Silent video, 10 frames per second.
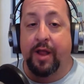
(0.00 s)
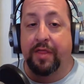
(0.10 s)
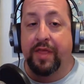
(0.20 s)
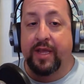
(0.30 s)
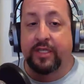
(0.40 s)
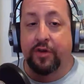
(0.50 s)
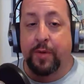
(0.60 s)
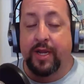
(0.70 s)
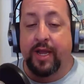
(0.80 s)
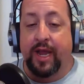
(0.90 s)
Thanks,
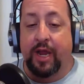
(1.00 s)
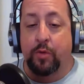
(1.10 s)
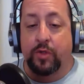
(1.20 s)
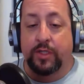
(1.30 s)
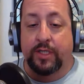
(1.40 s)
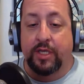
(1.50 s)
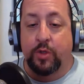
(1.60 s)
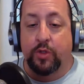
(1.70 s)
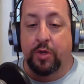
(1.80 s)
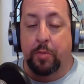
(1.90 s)
everybody. I will see you
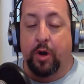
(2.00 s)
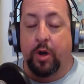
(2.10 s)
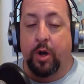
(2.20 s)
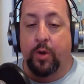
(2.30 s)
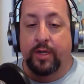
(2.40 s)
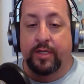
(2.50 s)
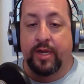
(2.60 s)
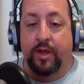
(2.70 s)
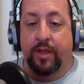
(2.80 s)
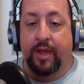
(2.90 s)
tomorrow.
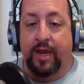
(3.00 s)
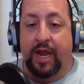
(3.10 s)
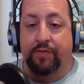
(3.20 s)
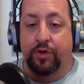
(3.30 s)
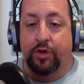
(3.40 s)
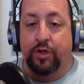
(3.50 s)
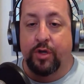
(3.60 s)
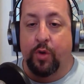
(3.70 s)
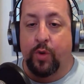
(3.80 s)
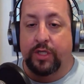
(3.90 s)
Until then, have a good
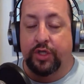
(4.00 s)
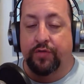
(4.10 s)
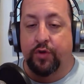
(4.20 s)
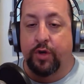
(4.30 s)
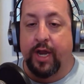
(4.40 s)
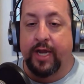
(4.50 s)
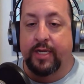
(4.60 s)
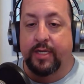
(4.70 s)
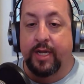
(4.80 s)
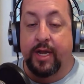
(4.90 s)
rest of your night.